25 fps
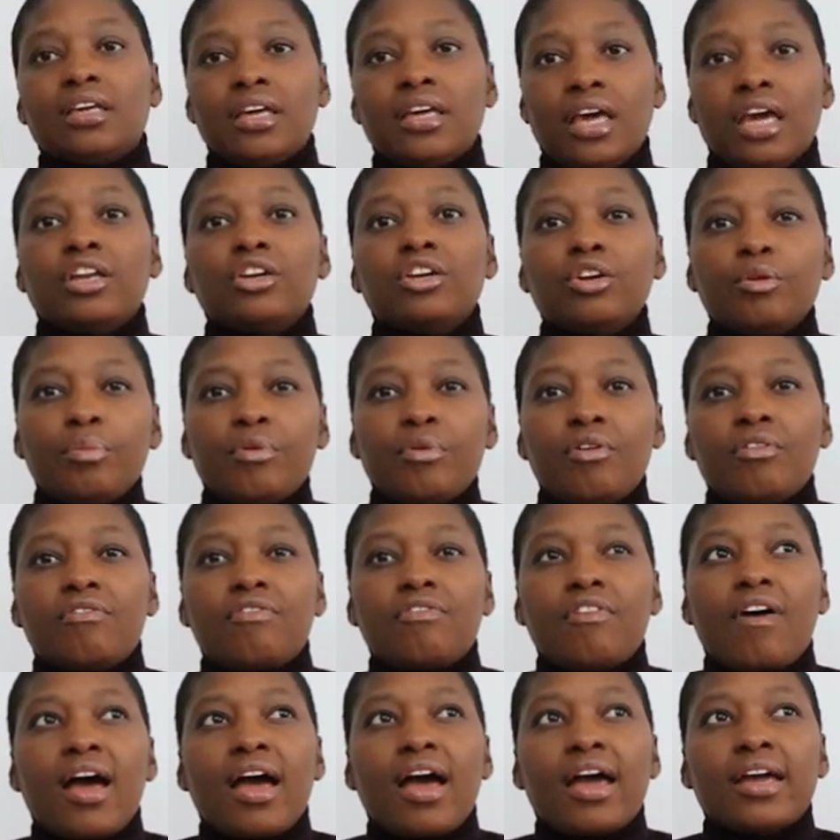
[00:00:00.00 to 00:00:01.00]
Can you
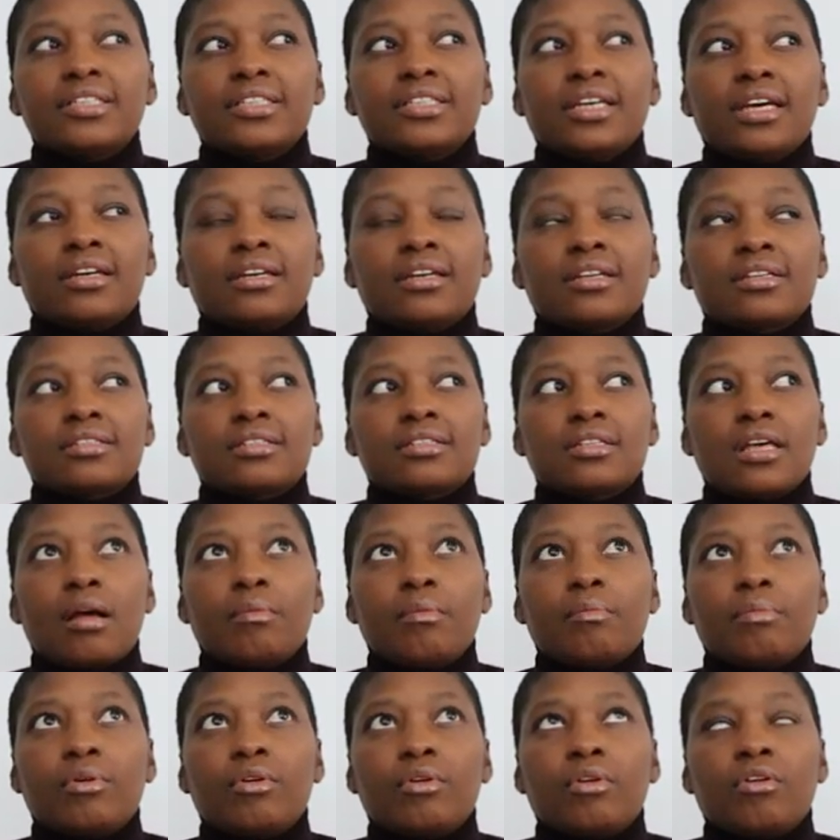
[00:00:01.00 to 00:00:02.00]
provide an
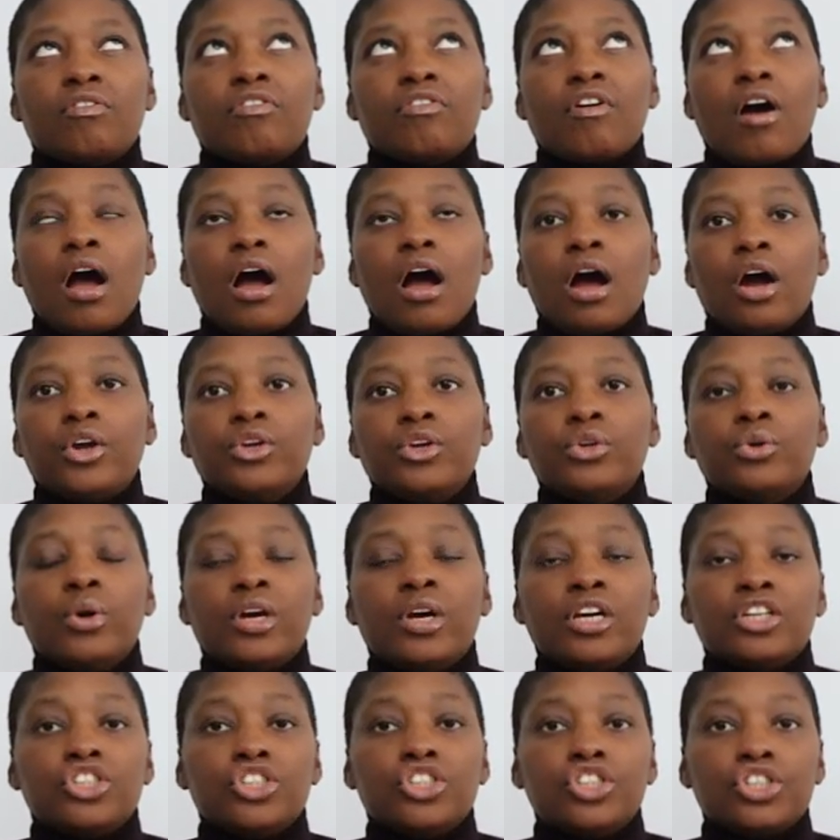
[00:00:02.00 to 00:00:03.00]
example of how you
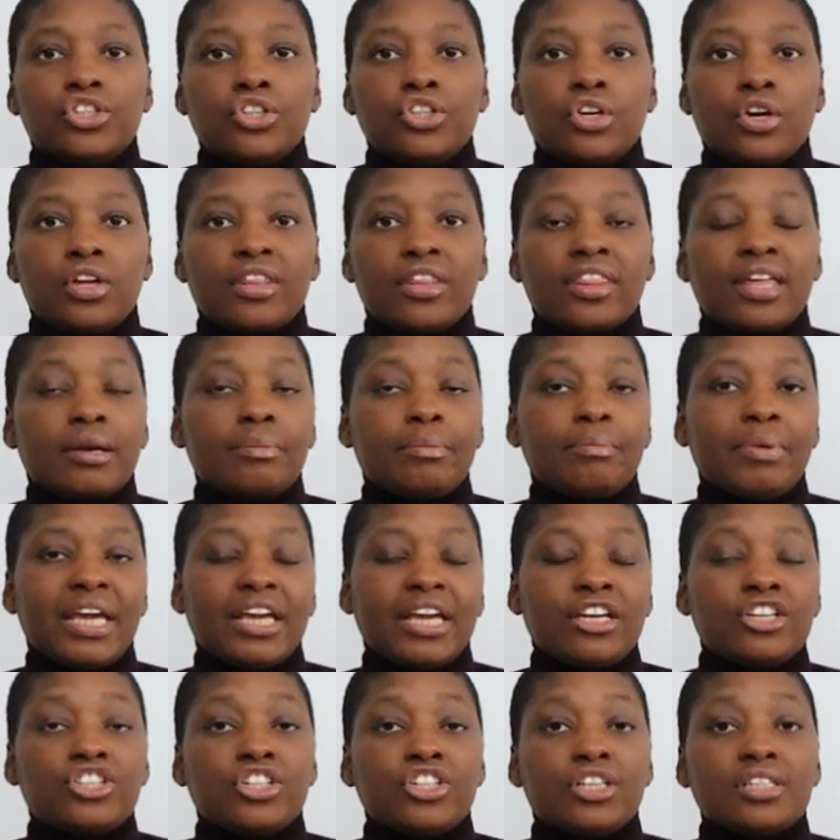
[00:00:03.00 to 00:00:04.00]
ensure that
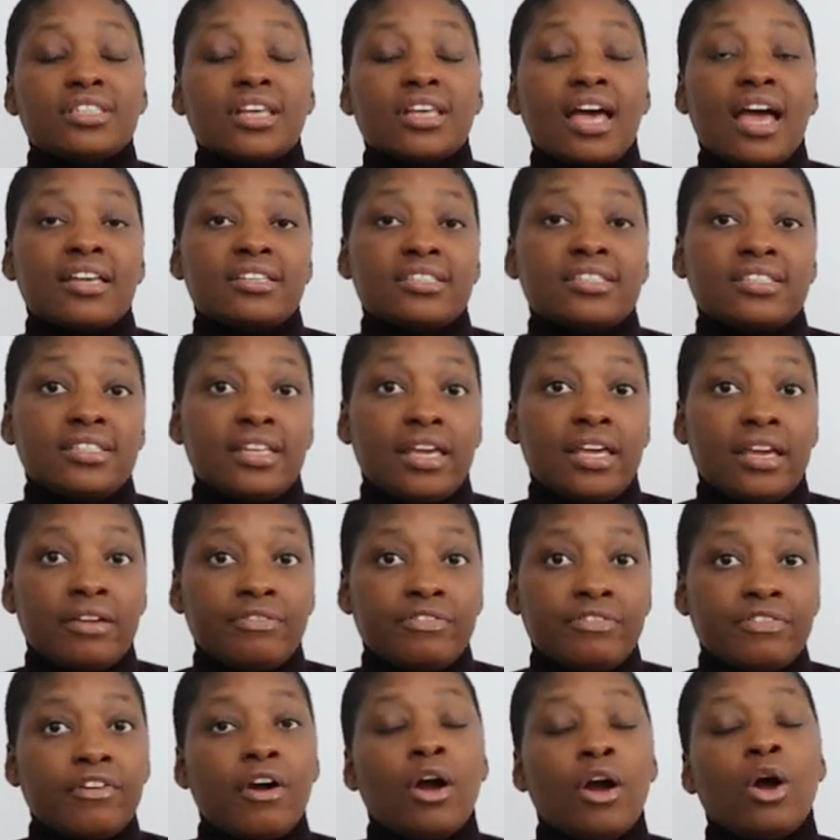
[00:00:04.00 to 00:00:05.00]
patients are
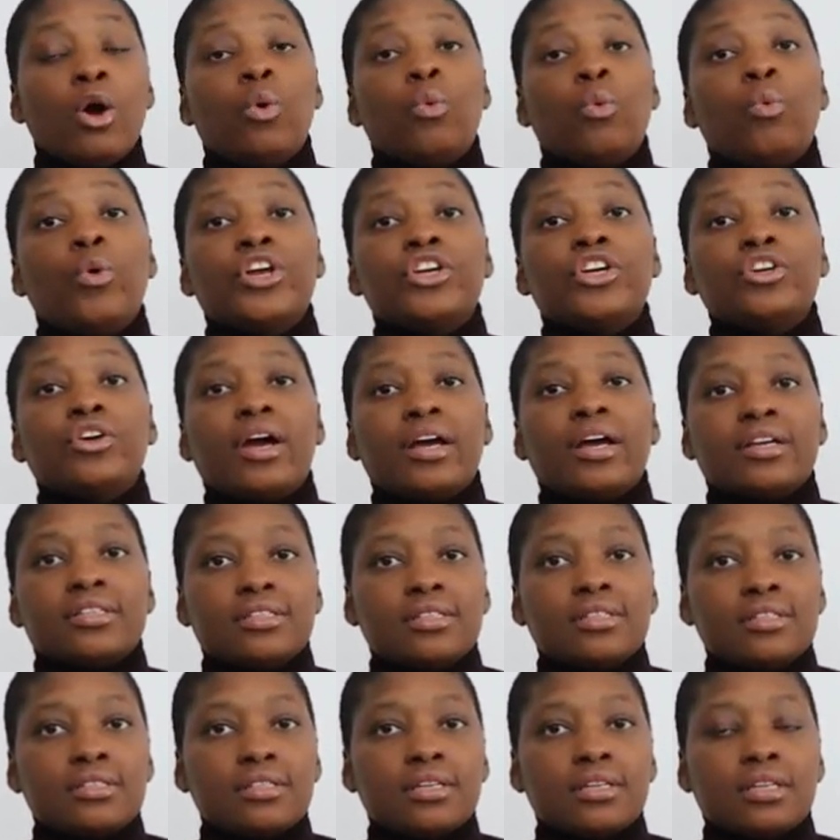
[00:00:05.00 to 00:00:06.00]
safe when you're
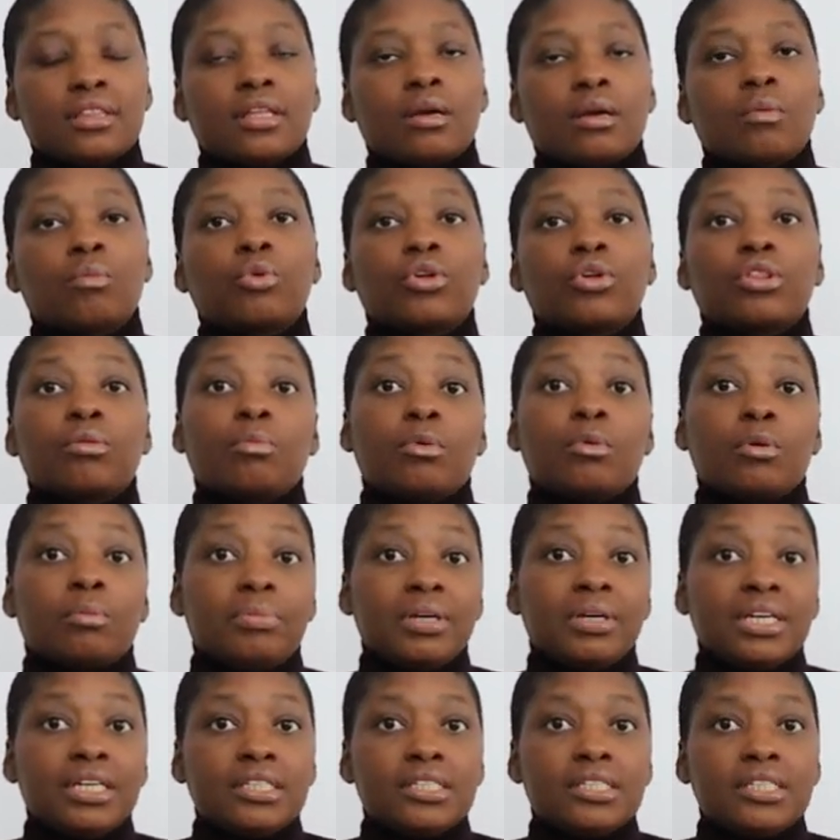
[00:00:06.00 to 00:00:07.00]
assisting them with
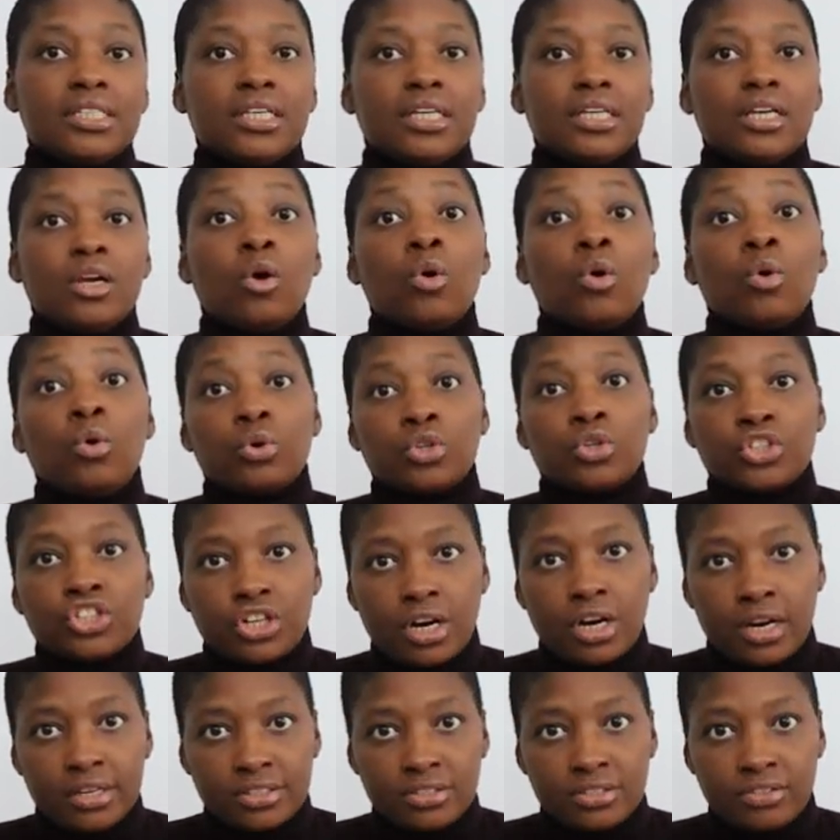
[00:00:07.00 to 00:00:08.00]
mobility or
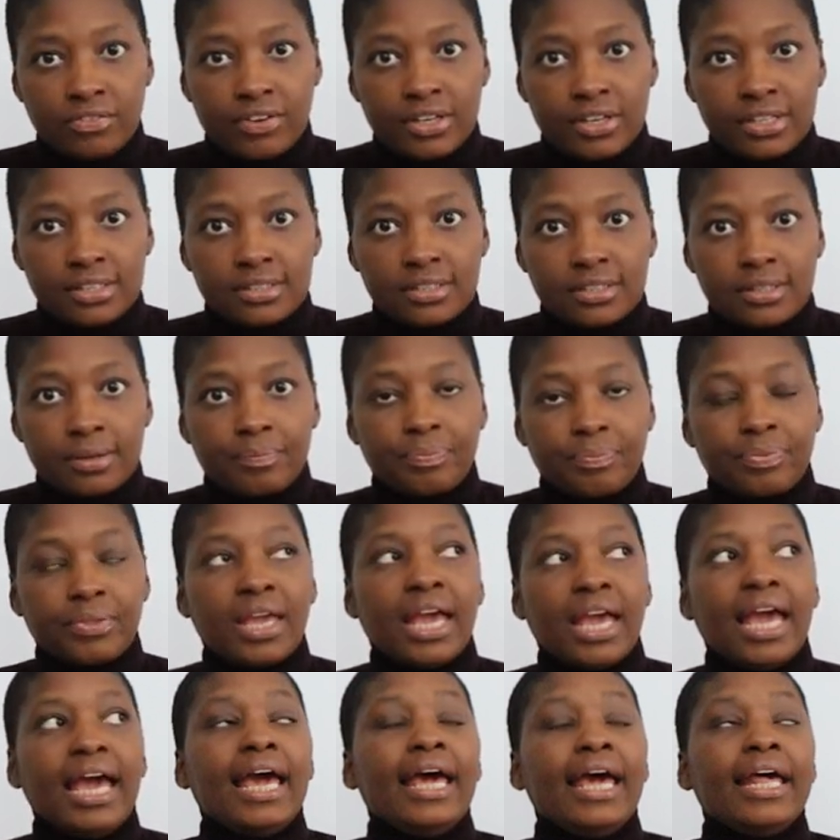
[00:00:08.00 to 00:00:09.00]
transfers?
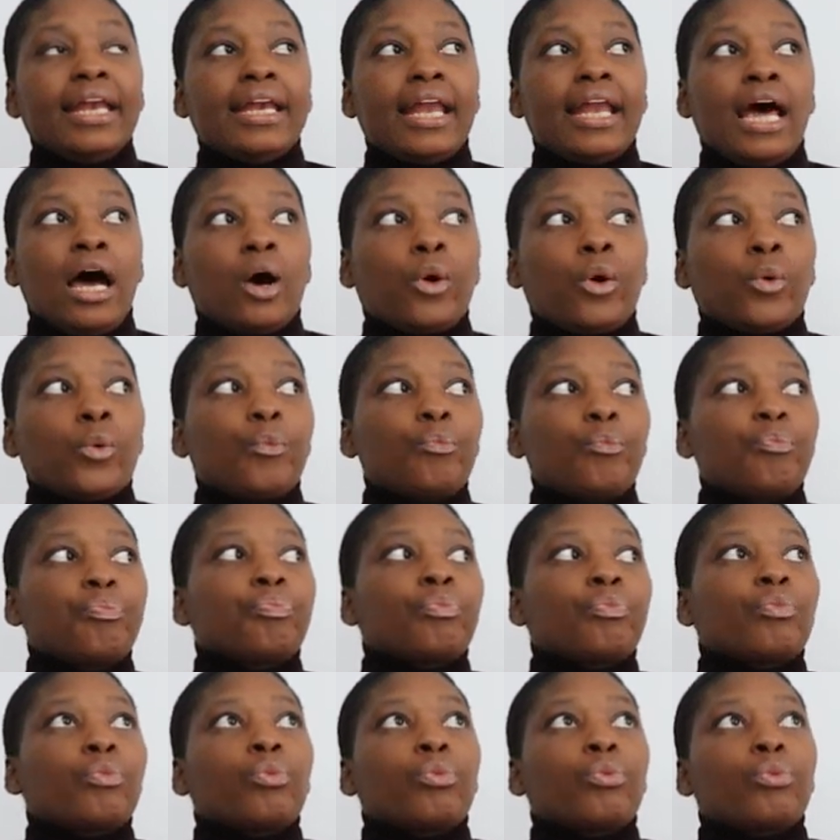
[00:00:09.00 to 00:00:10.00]
Now,
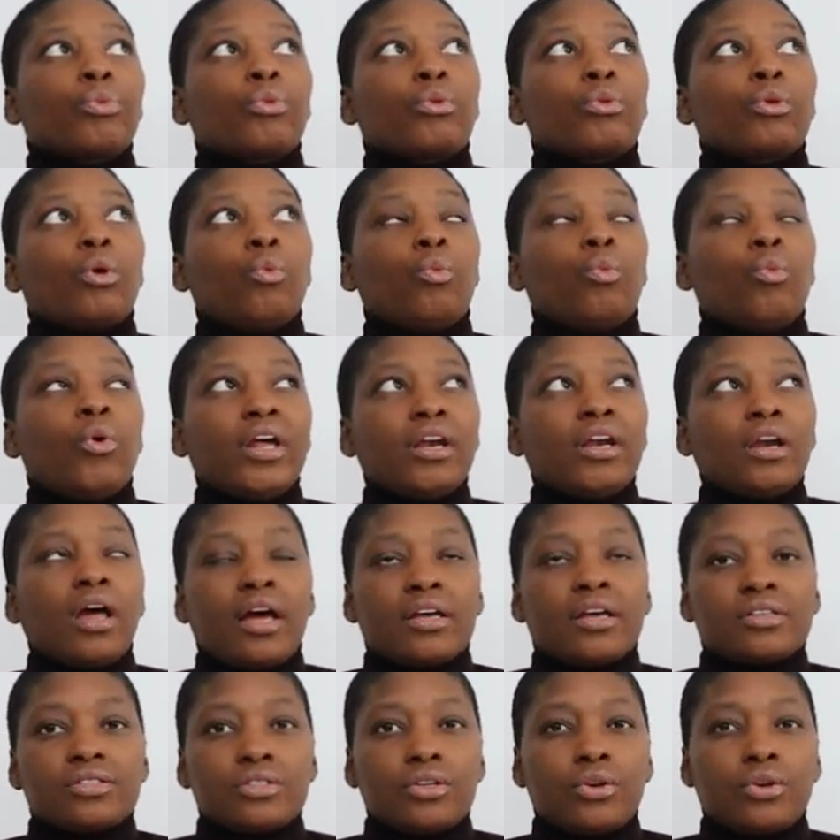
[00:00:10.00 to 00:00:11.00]
when
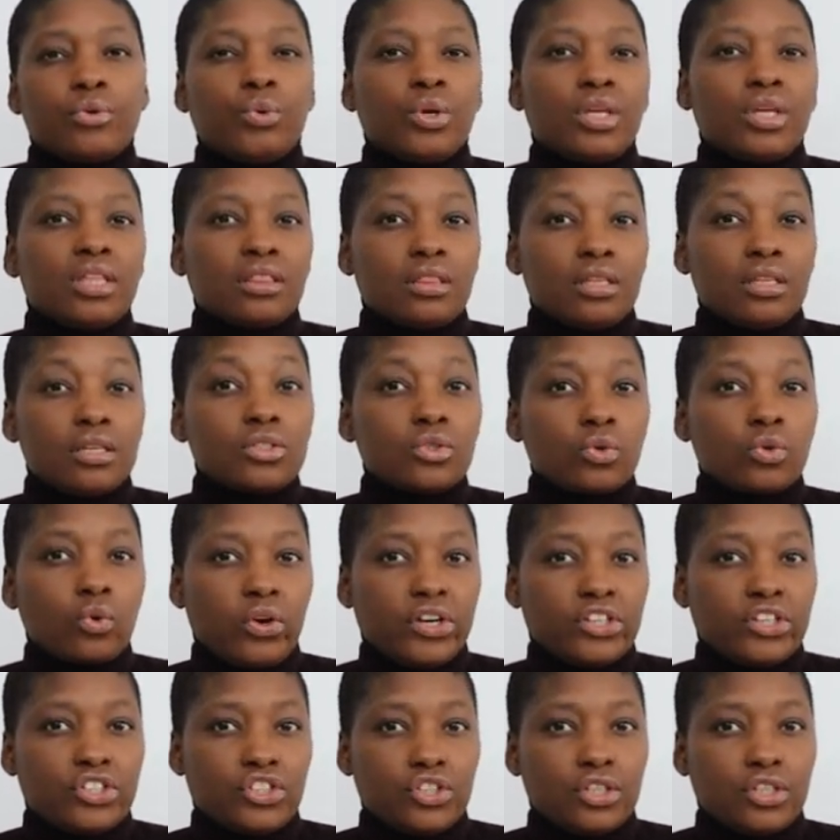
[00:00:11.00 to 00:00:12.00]
answering this
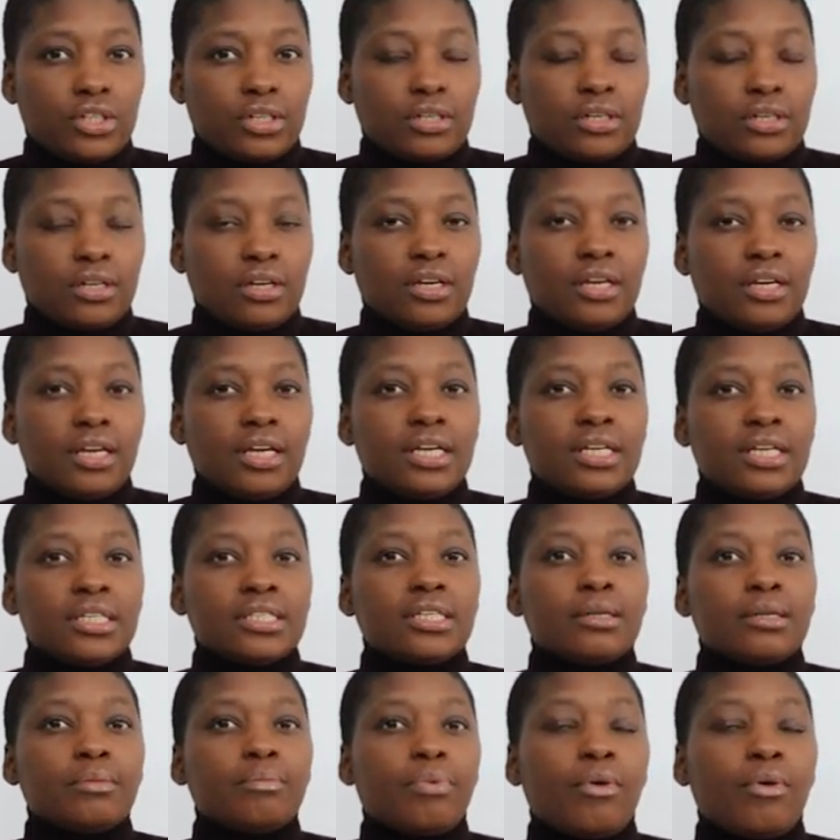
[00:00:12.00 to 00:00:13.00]
question,
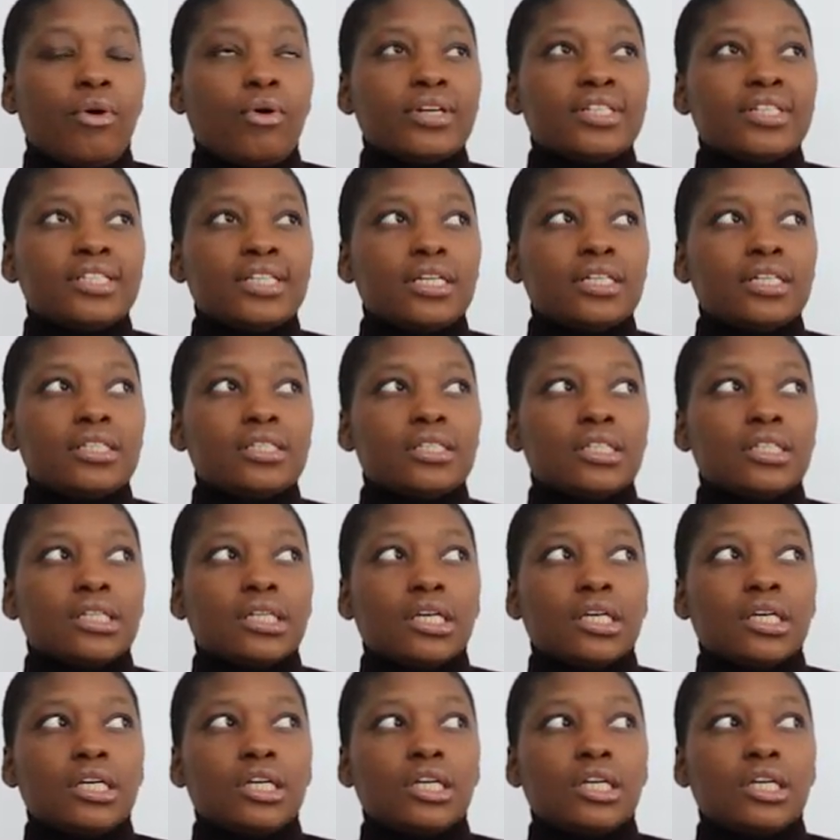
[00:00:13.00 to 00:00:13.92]
it's important